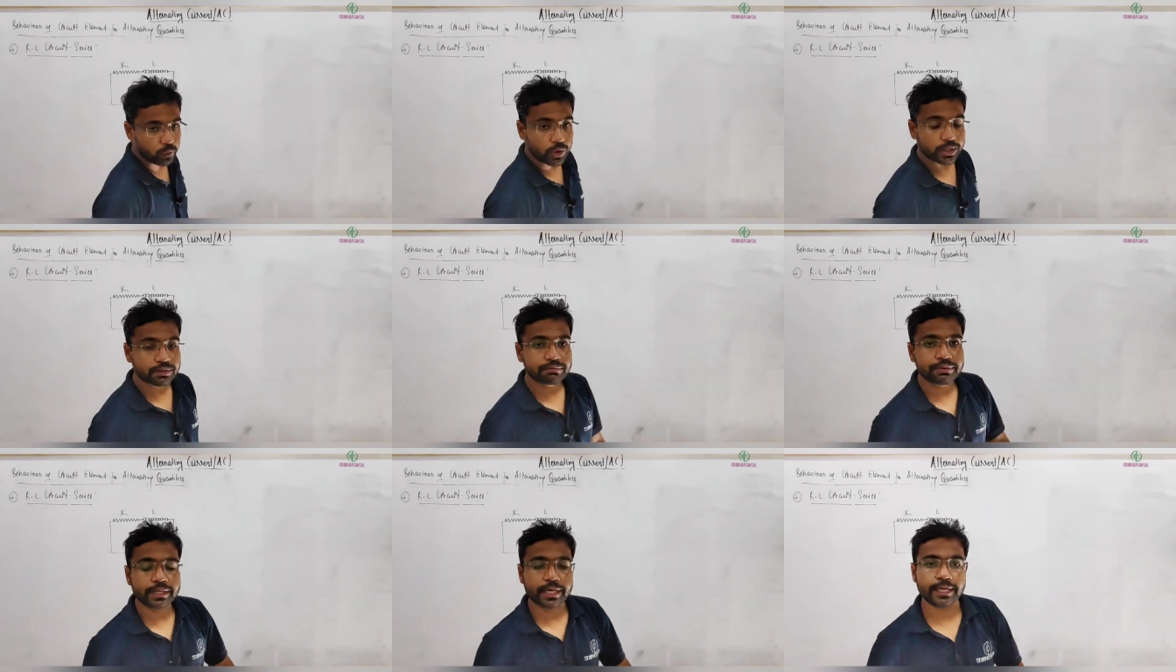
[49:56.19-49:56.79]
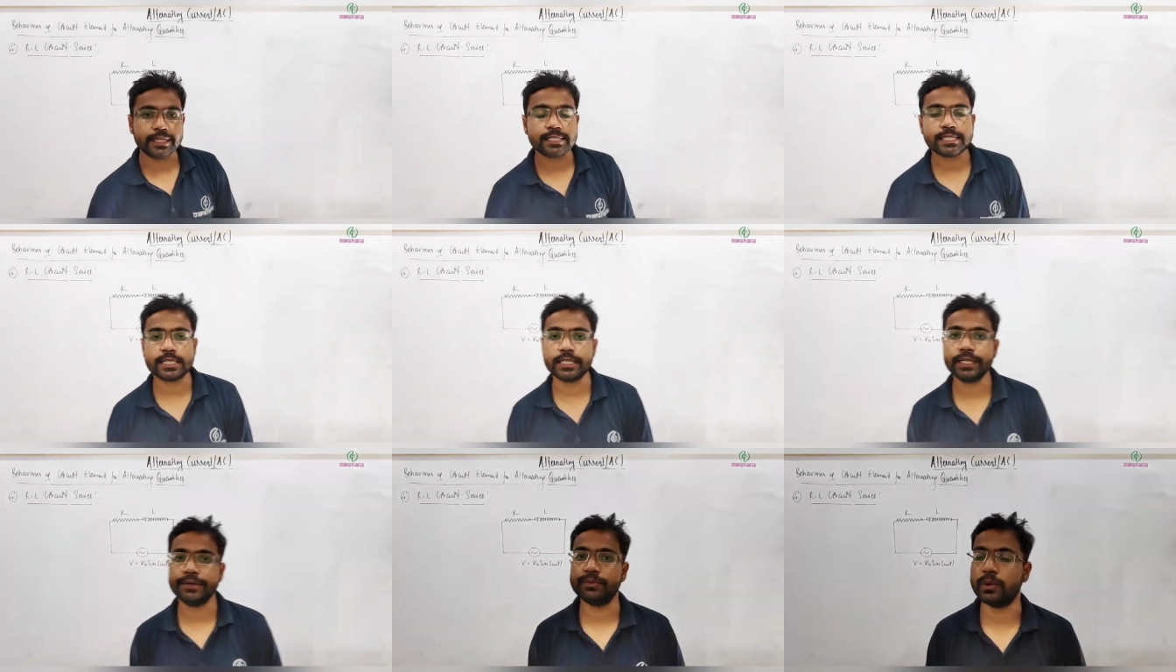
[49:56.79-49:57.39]
what we can
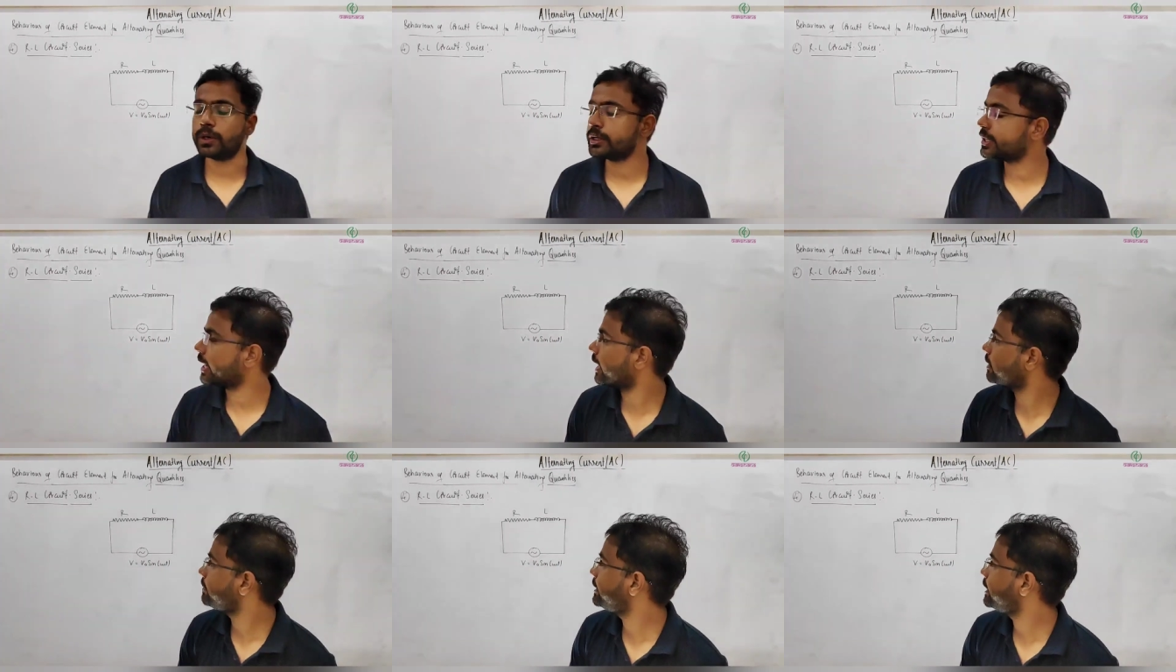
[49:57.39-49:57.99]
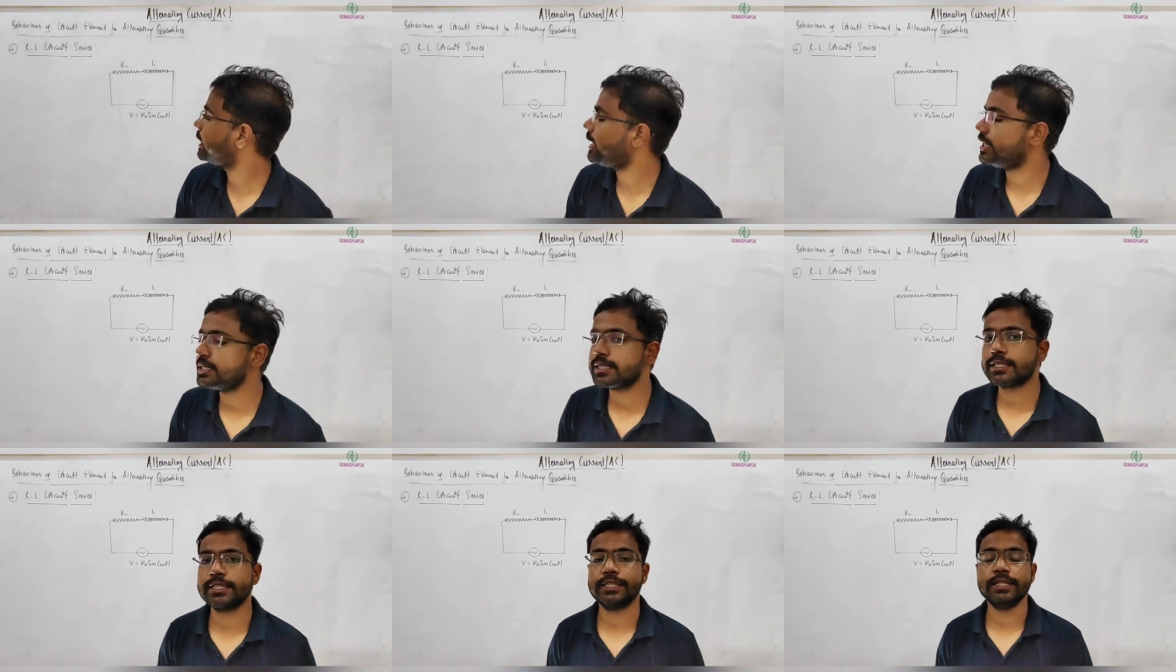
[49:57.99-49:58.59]
study, what can be
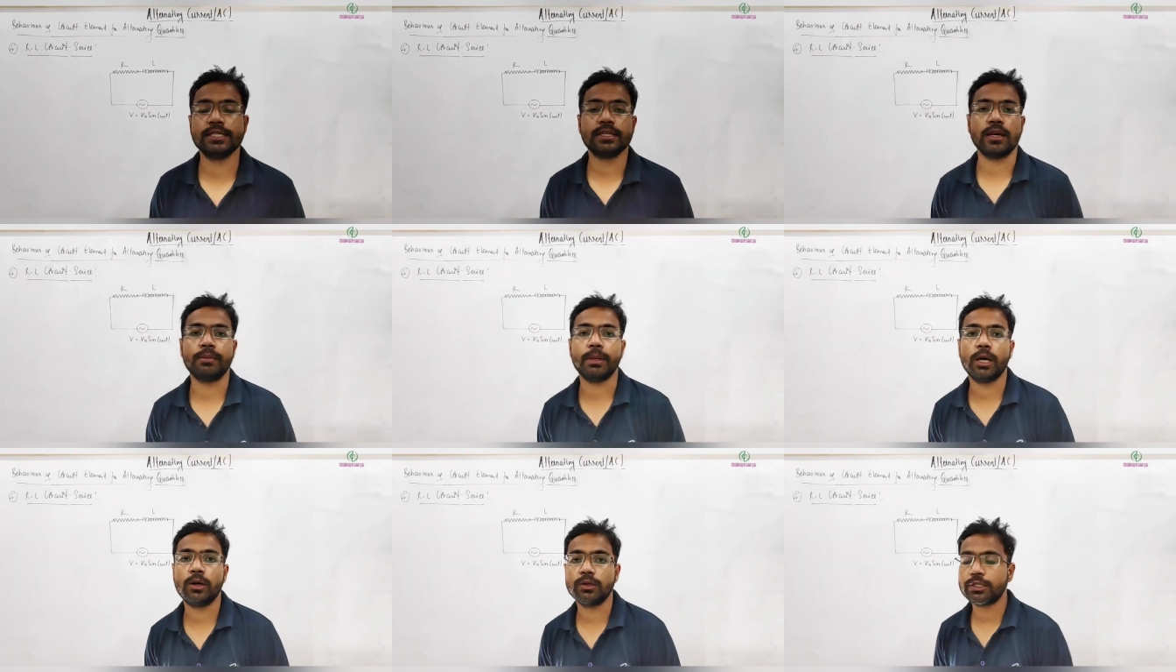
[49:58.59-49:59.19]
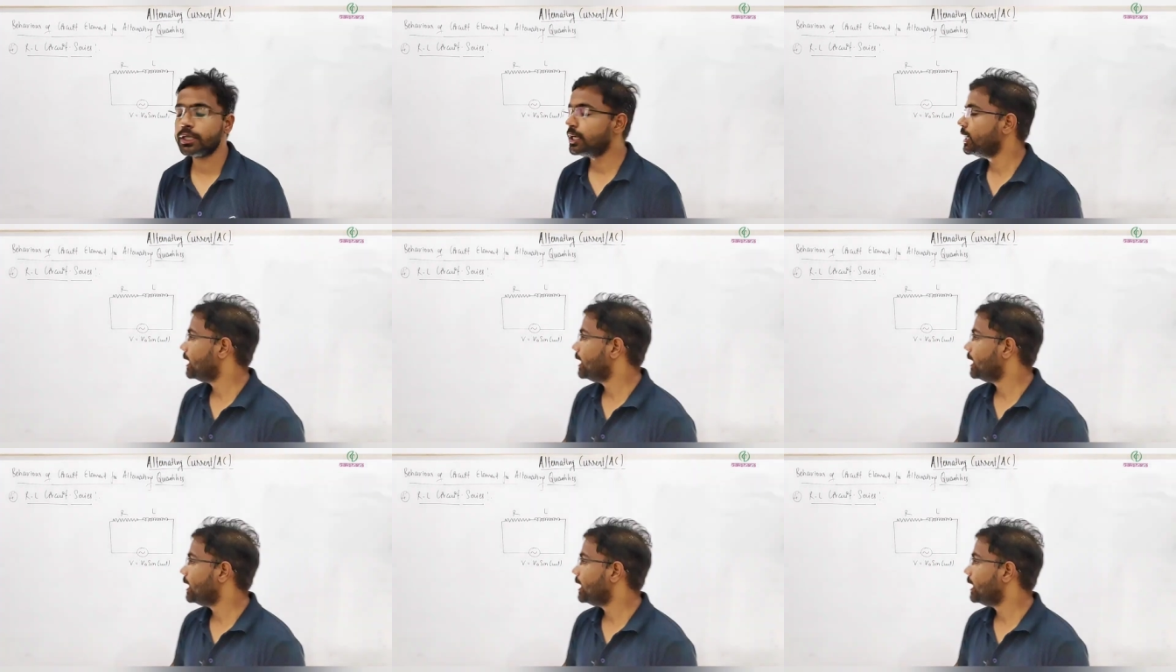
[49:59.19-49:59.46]
asked is about